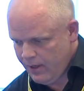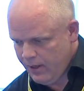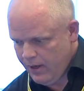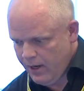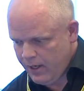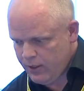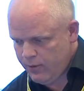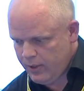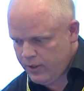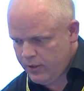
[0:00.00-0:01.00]
nice
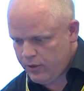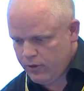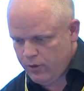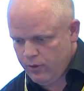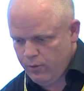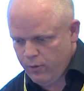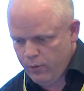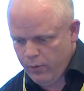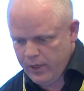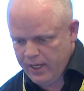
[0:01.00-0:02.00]
feature, just to
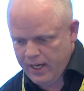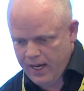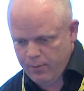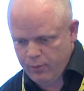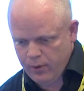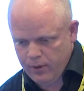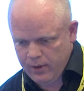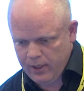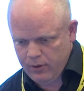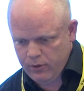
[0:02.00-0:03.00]
recap
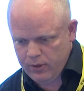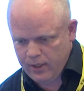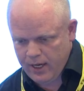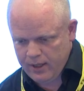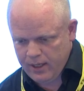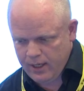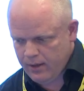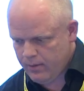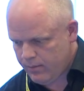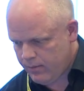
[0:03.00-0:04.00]
that you start that.
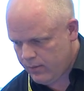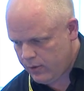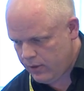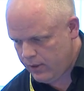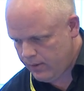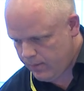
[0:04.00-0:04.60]
Sorry.